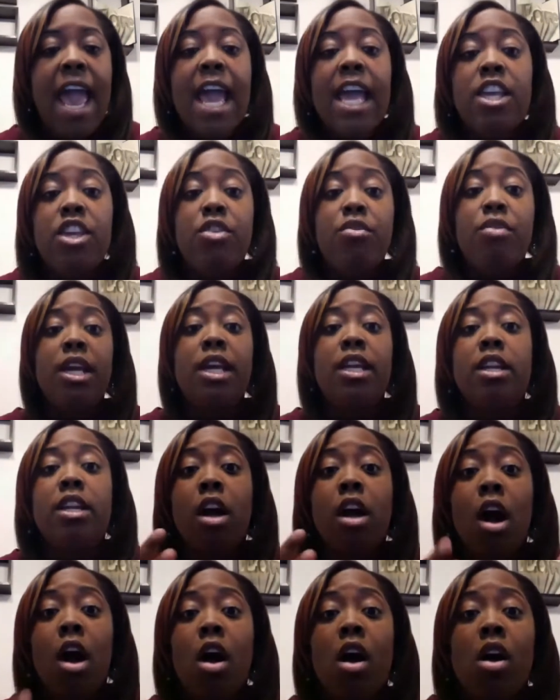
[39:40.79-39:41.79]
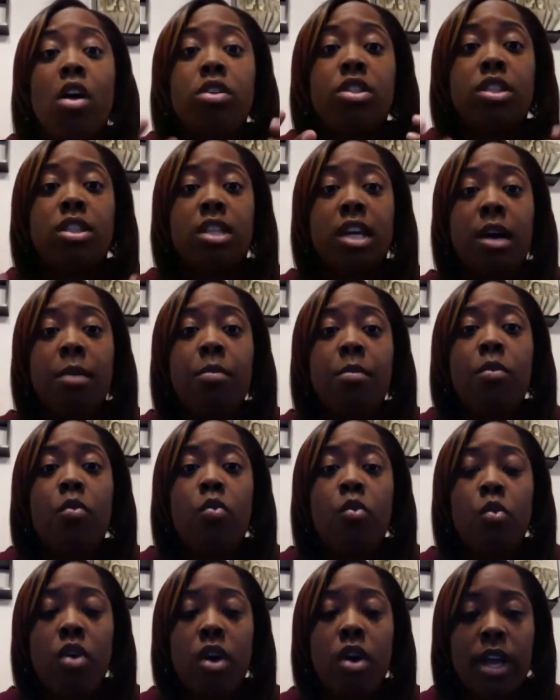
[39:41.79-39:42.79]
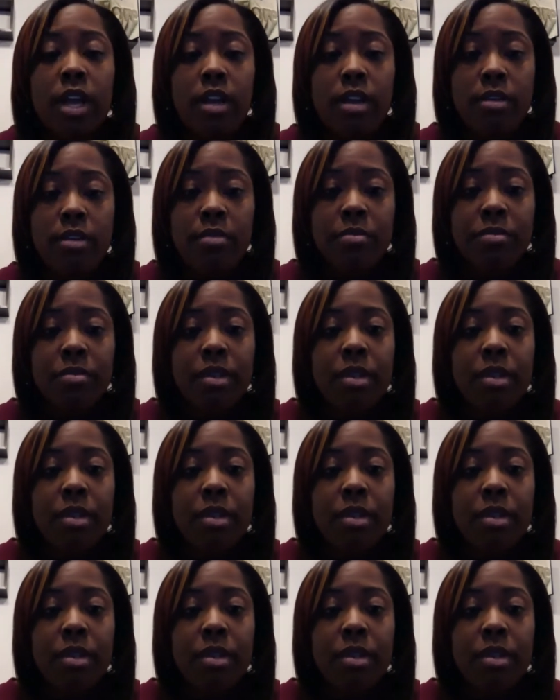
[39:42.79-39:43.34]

And you need to call someone.